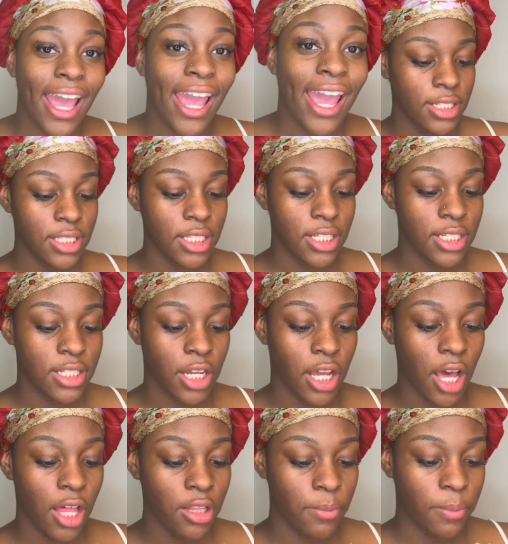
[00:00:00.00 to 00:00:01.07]
This is the
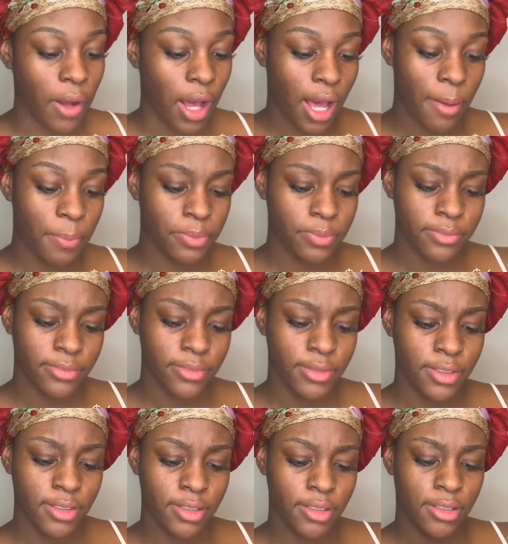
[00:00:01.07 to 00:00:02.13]
ColourPop
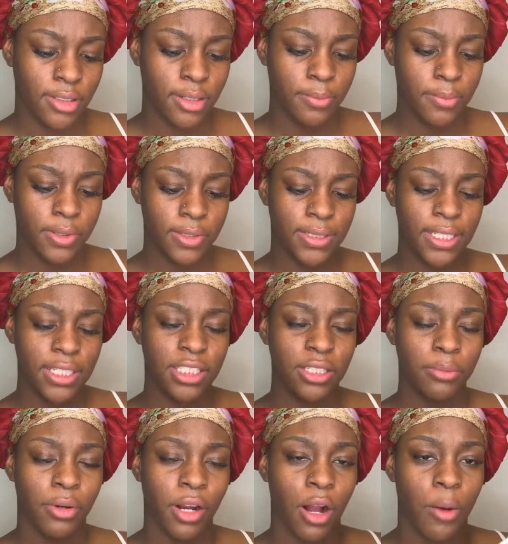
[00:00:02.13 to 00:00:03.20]

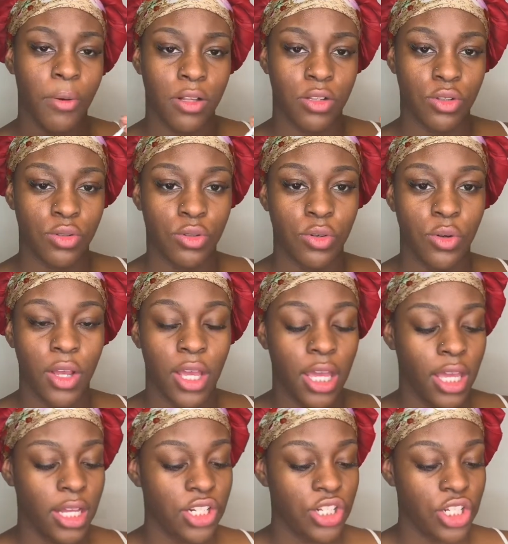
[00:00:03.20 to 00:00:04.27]
Precision Brow Pencil
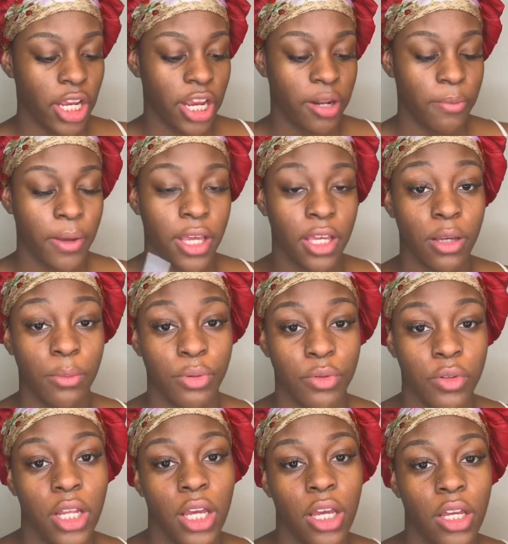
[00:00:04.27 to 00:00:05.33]
in shade Bangin'
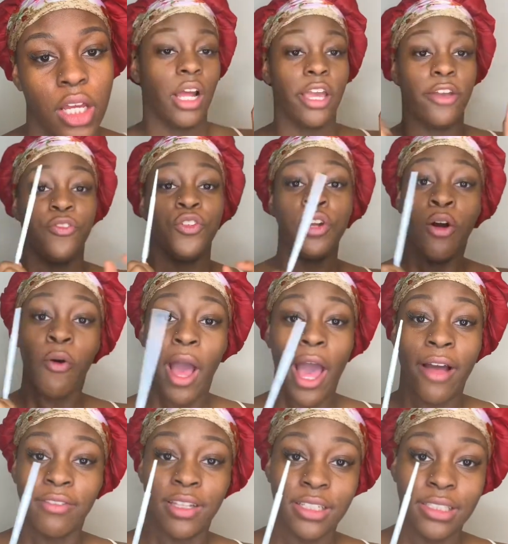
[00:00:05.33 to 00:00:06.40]
Brunette. If you don't
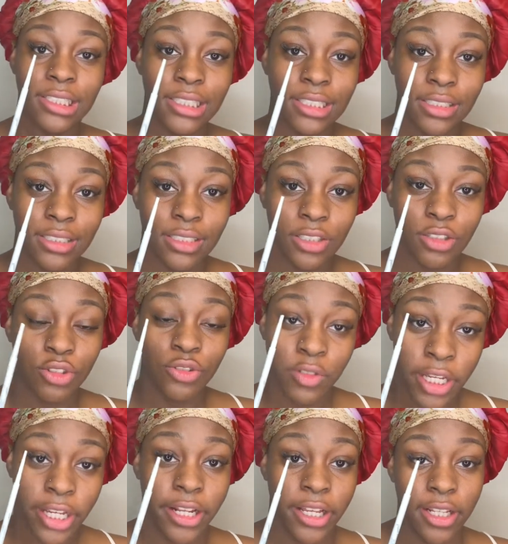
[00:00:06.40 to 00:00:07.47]
have this, you
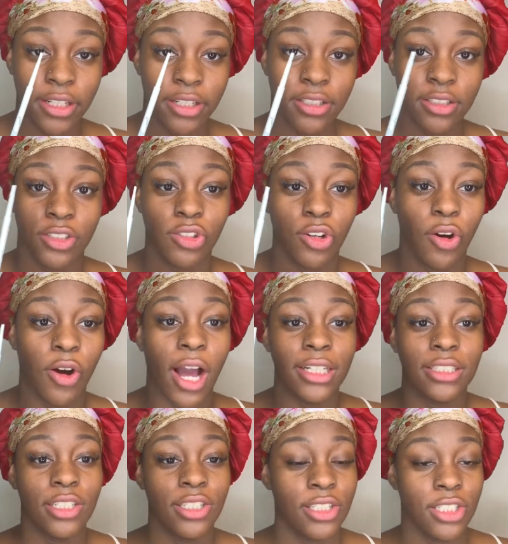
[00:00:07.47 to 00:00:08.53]
need it. So I
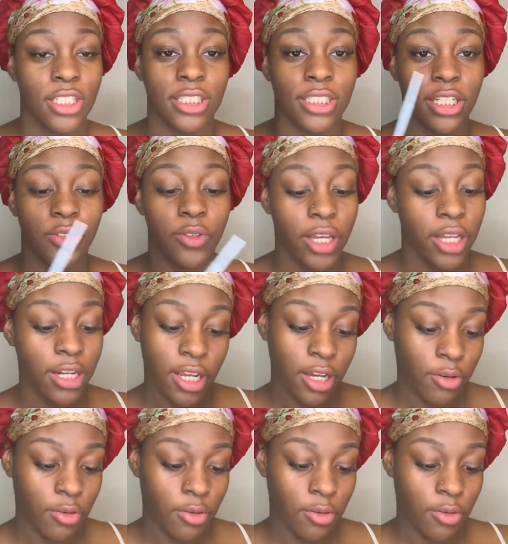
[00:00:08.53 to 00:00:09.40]
just suggest that you get it now.